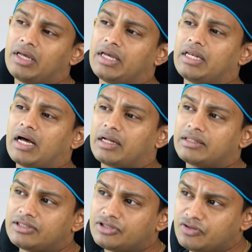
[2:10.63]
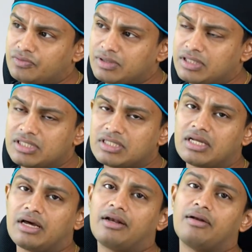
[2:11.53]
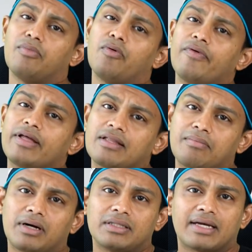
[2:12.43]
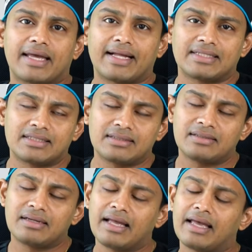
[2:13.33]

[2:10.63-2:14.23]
In other tumors, removing the mother cancer